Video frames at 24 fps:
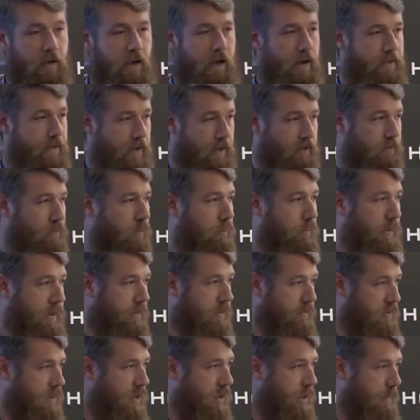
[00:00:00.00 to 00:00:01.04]
And that's what we're
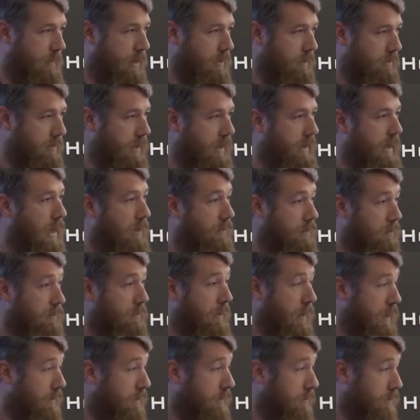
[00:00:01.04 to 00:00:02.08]
here to talk about, right? How
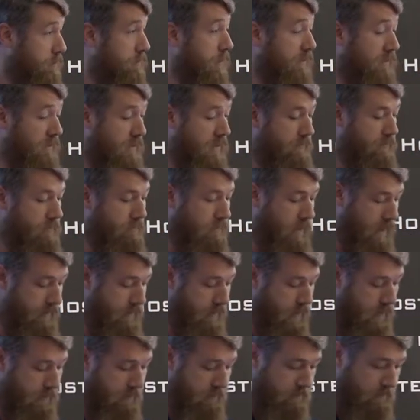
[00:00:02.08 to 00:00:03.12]
to, how to express stuff in
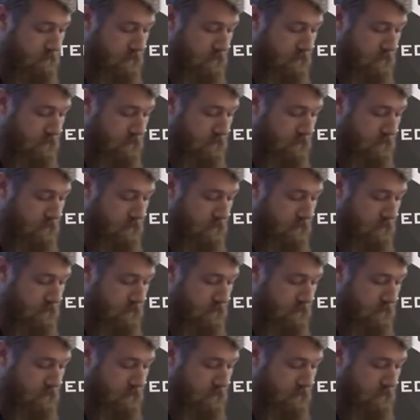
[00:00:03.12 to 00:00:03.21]
Python.